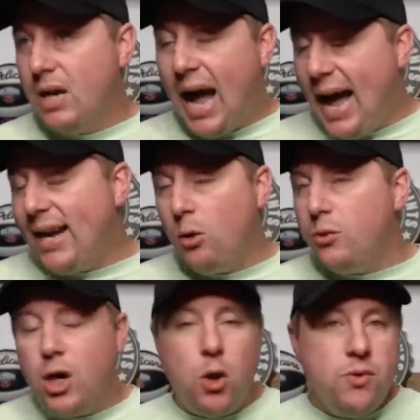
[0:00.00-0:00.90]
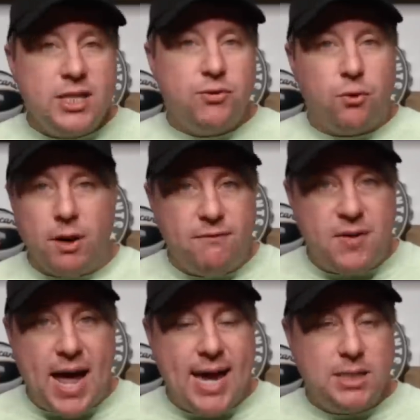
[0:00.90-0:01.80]
I don't know this for a
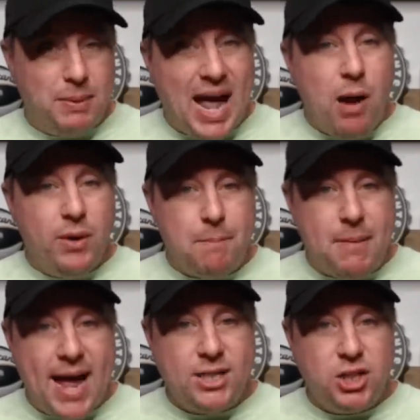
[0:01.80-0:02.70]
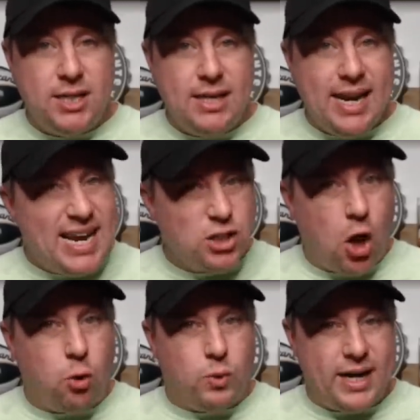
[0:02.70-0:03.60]
fact, but I would imagine he's
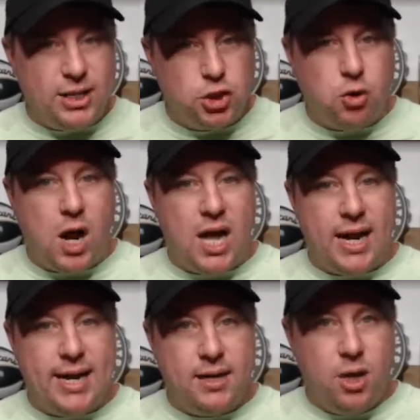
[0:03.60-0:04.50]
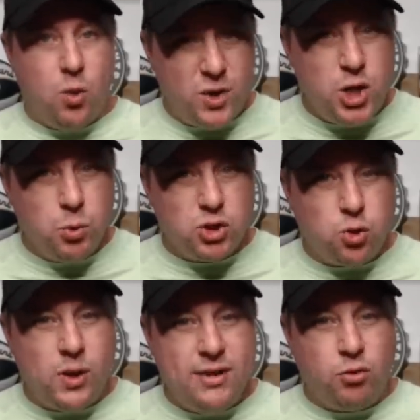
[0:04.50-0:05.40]
already tried. When you were
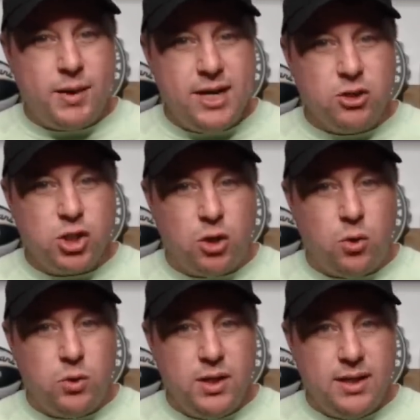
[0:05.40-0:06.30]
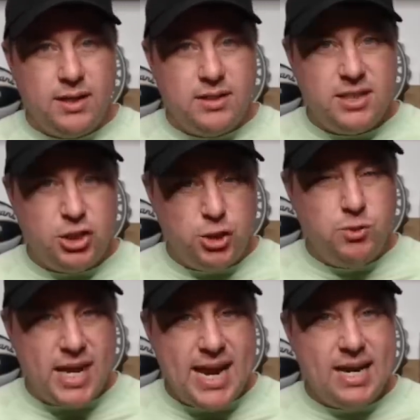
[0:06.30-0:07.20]
23 years old, did you
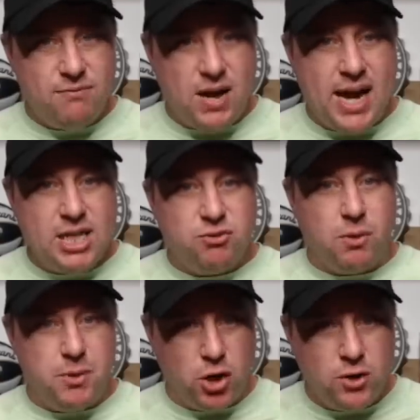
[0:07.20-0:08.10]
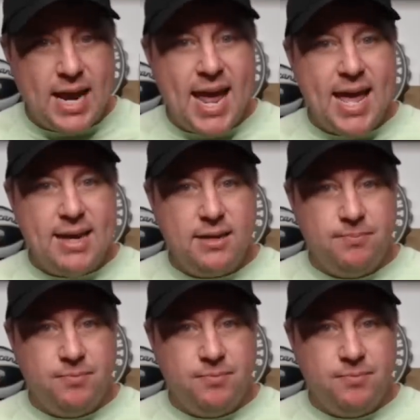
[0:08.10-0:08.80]
take advice from your dad?